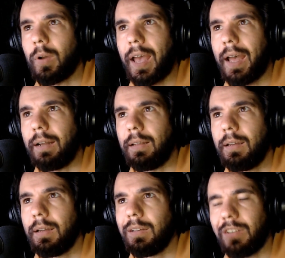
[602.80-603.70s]
had
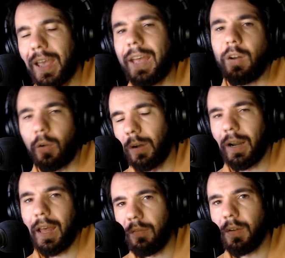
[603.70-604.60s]
10 or
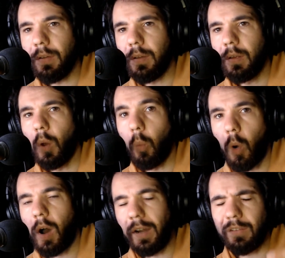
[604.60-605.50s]
11
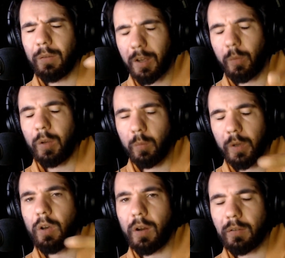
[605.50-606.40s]
wines. Like we
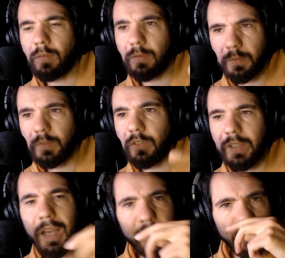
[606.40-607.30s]
got,
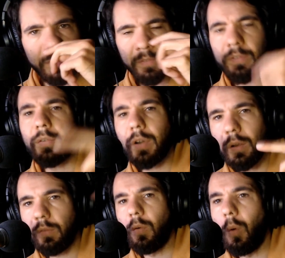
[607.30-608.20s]
sort of 3
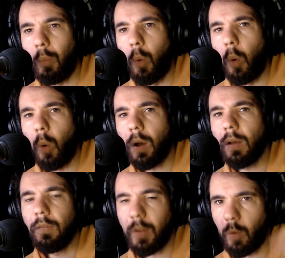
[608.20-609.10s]
or 4 more
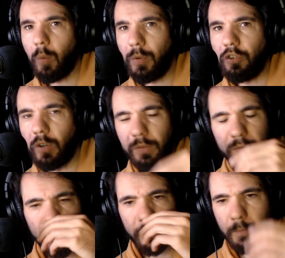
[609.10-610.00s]
than what we should
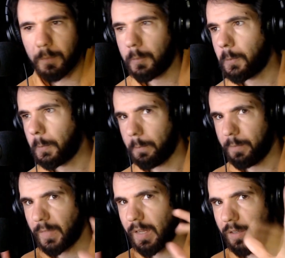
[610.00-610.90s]
have.
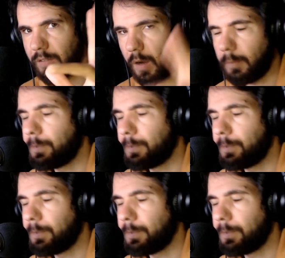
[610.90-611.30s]
So